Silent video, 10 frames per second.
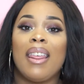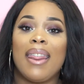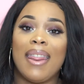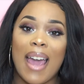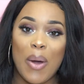
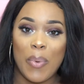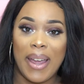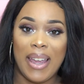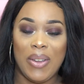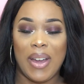That
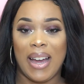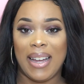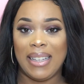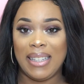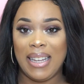way you
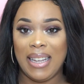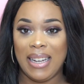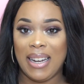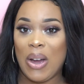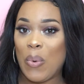guys
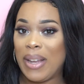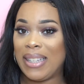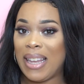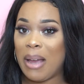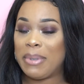can
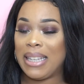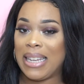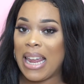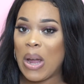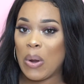always stay up to
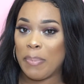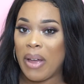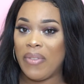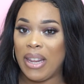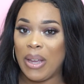date on
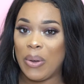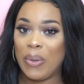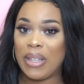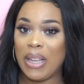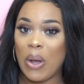my
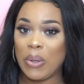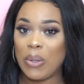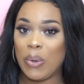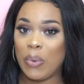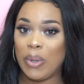videos, and
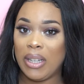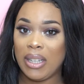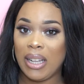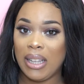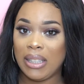also
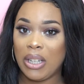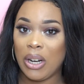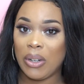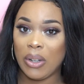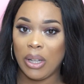
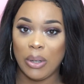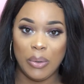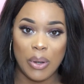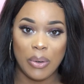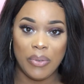turn on the
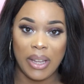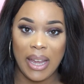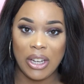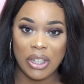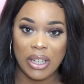little
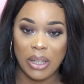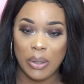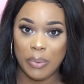notification, the